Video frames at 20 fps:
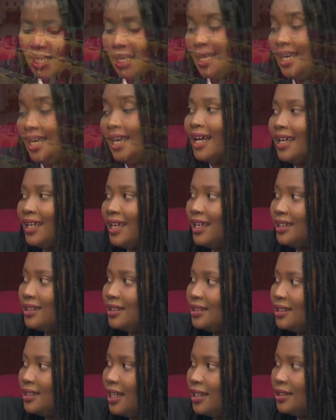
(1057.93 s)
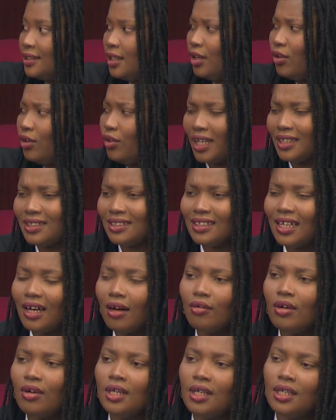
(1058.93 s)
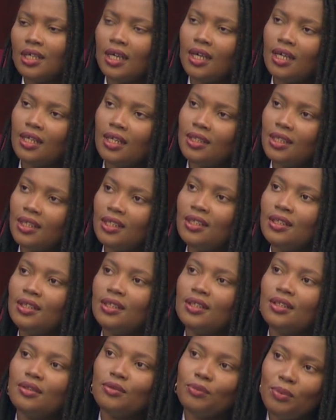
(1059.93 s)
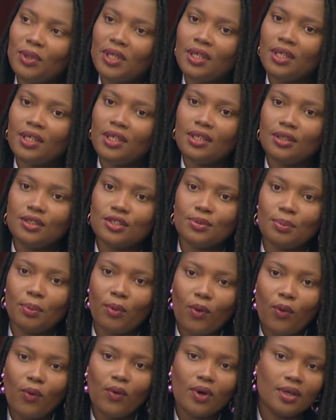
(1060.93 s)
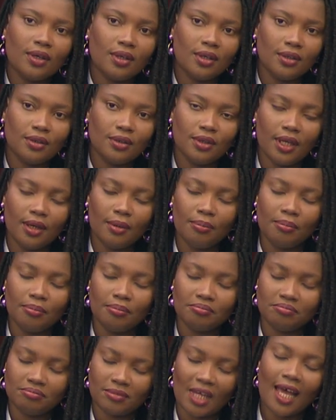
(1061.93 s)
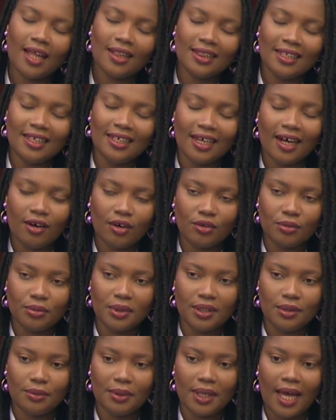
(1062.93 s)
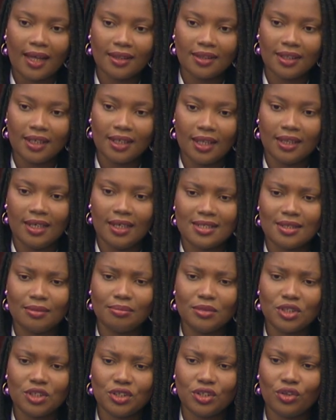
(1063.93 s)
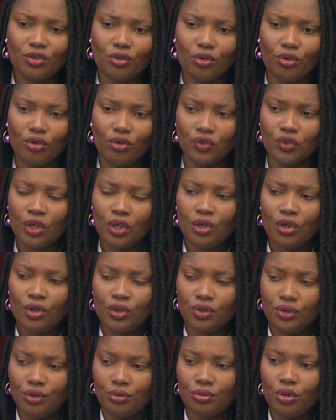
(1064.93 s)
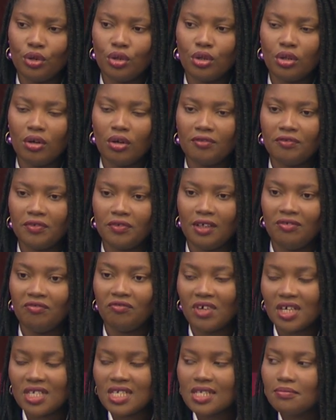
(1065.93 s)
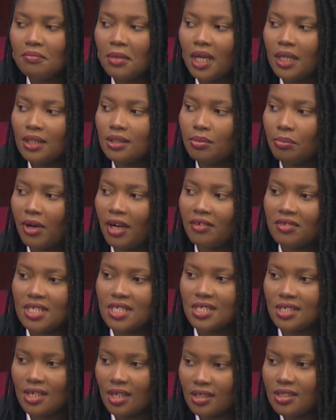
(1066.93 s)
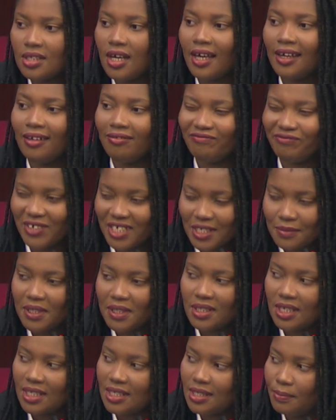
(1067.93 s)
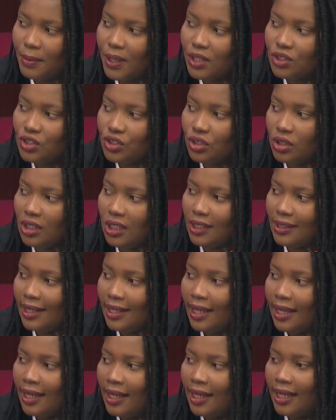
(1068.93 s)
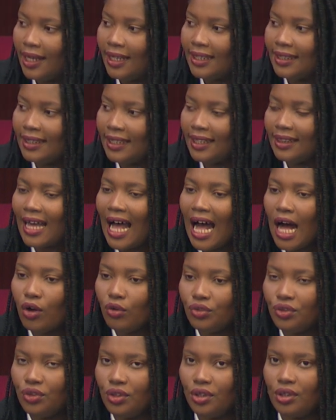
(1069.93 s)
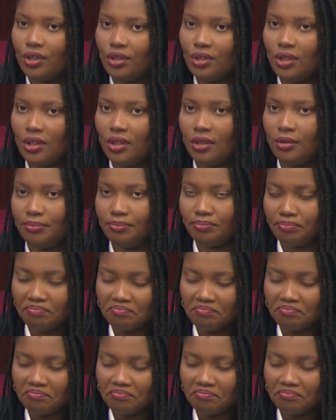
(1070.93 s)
AI and all that. Now, in we spoke earlier, or we had the earlier submission on the role of investment, private sector investment, especially in how the